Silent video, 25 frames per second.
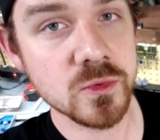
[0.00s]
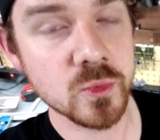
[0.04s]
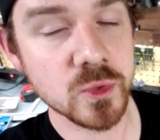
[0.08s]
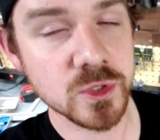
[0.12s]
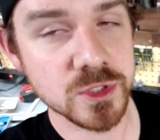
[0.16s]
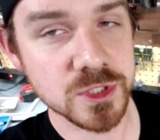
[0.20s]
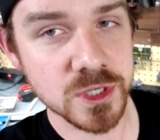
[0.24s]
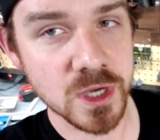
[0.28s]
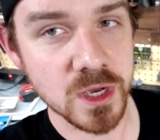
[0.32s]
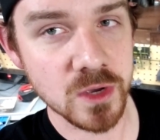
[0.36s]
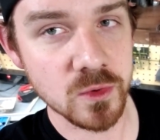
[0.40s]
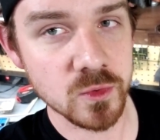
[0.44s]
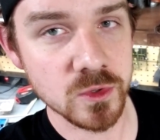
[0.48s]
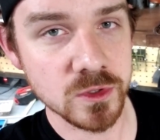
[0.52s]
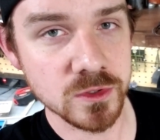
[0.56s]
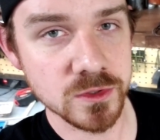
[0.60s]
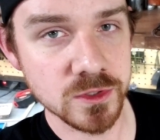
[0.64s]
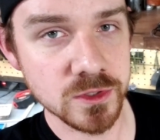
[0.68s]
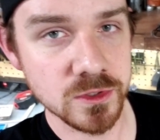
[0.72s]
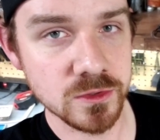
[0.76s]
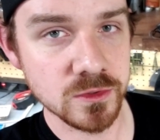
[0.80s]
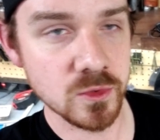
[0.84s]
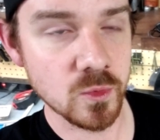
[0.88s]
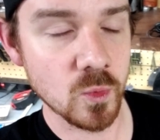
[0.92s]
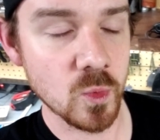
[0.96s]
which I will
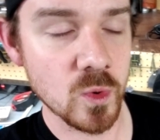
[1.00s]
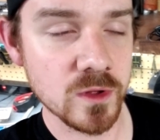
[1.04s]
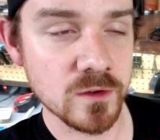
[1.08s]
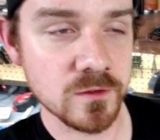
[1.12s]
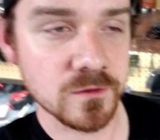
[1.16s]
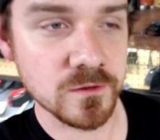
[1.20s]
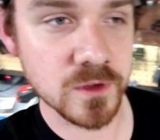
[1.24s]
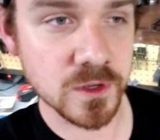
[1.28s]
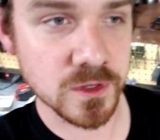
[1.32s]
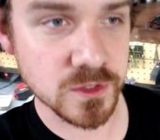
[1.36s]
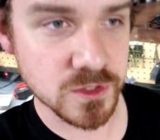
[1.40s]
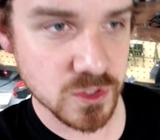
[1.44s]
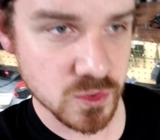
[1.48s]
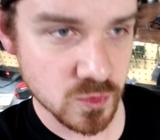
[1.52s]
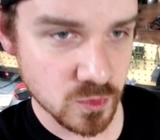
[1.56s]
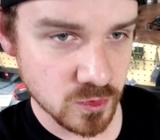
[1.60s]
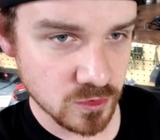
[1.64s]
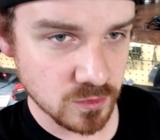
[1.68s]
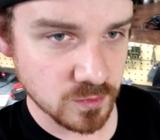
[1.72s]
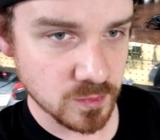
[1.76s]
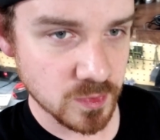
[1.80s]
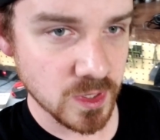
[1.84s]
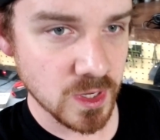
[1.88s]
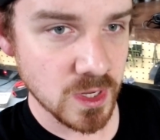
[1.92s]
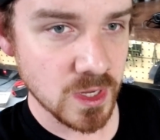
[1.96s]
do in one fell
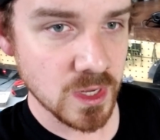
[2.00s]
swoop.